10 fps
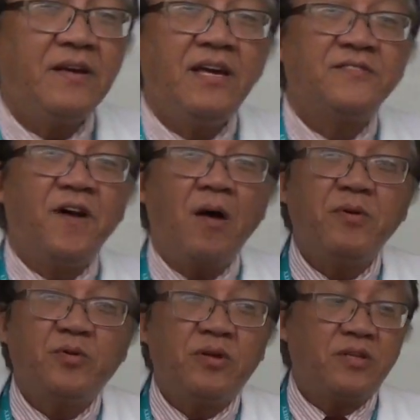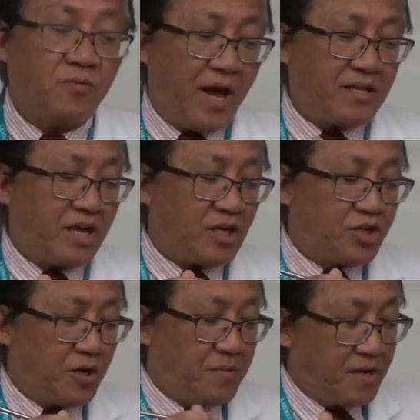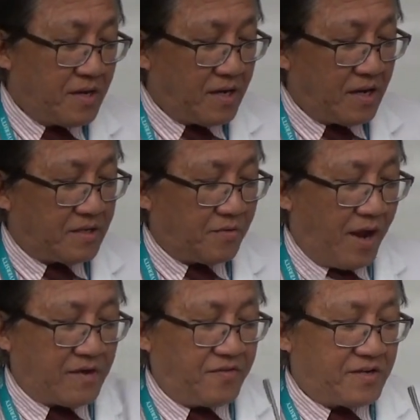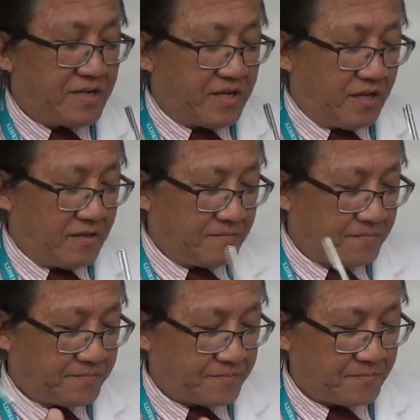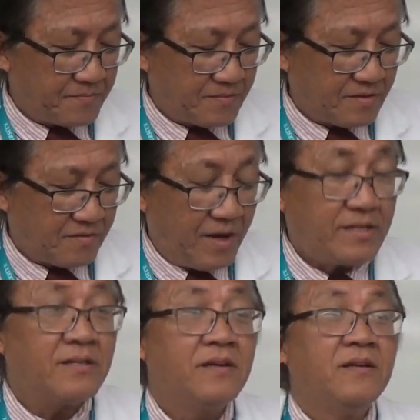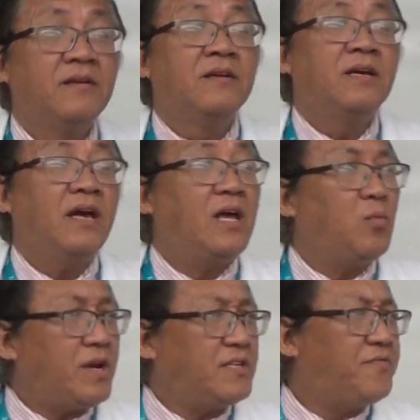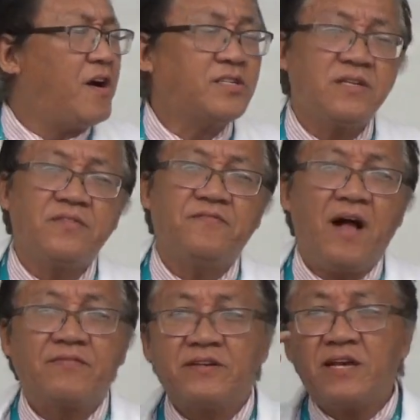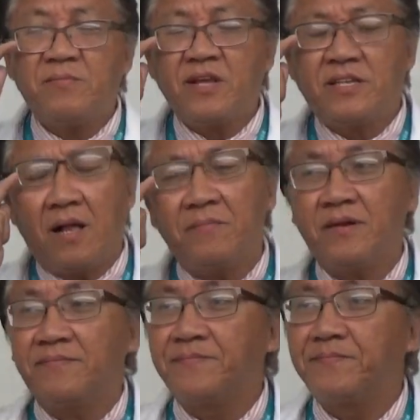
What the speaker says: is found between the right atrium and the right ventricle, right? And what is the function of the valve? Can anybody tell me?